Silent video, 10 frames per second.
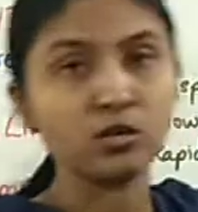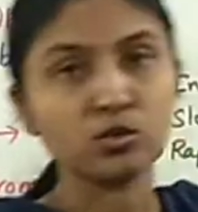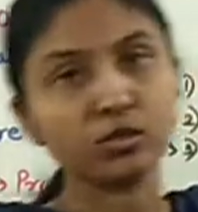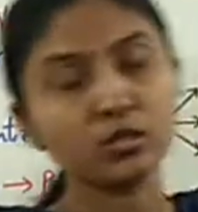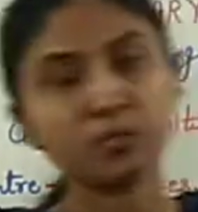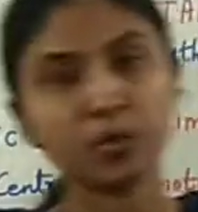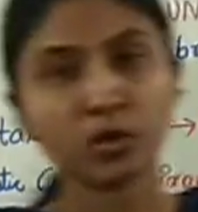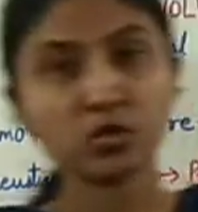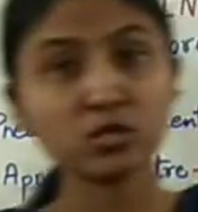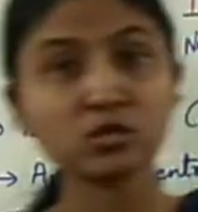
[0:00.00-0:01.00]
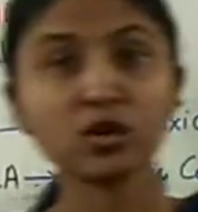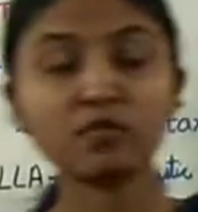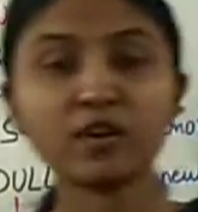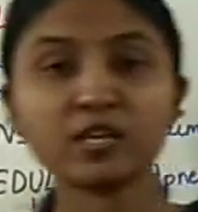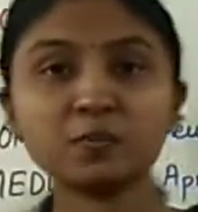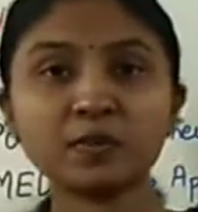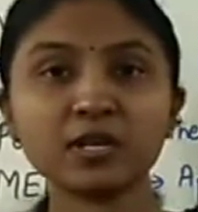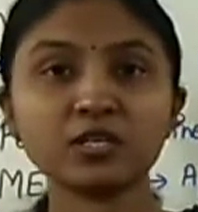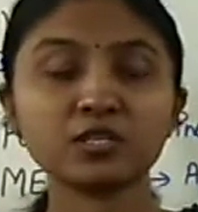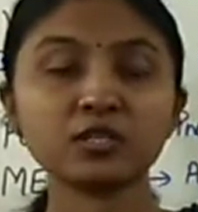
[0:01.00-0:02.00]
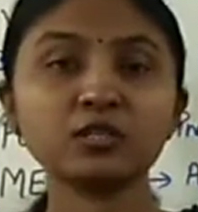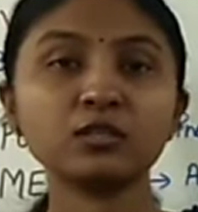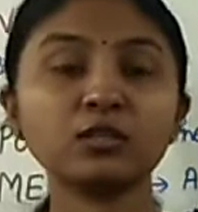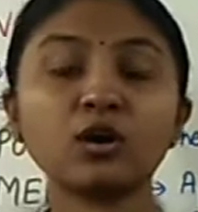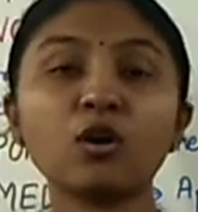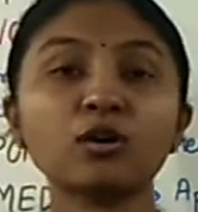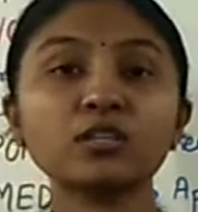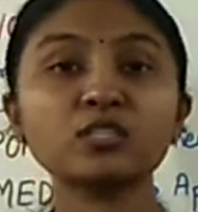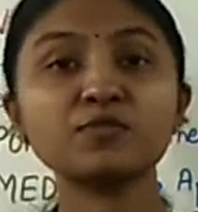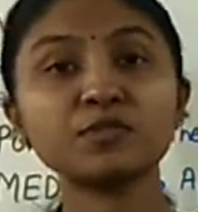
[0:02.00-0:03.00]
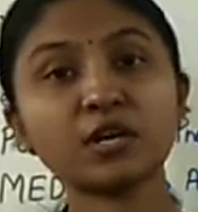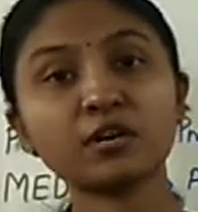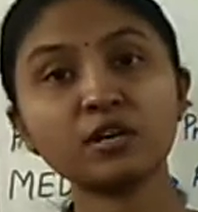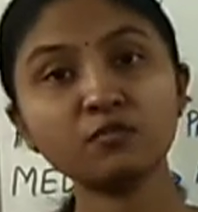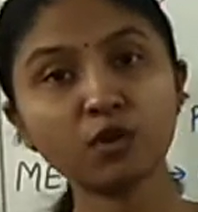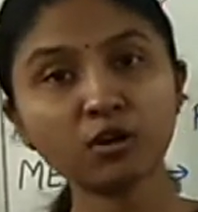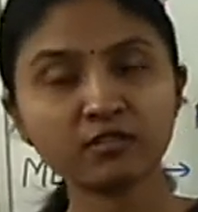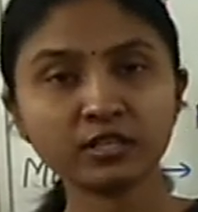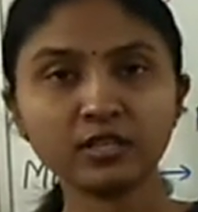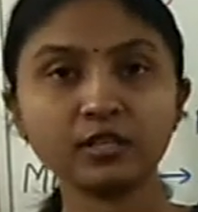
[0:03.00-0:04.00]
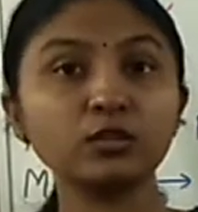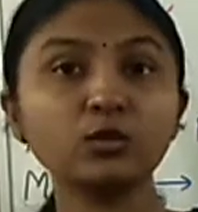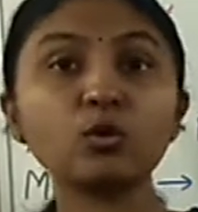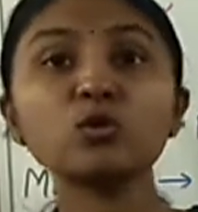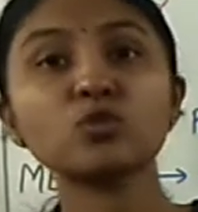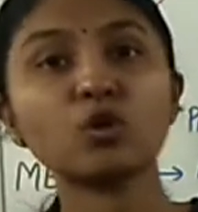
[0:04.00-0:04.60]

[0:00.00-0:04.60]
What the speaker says: So this process of respiration, the organs which are involved in it, those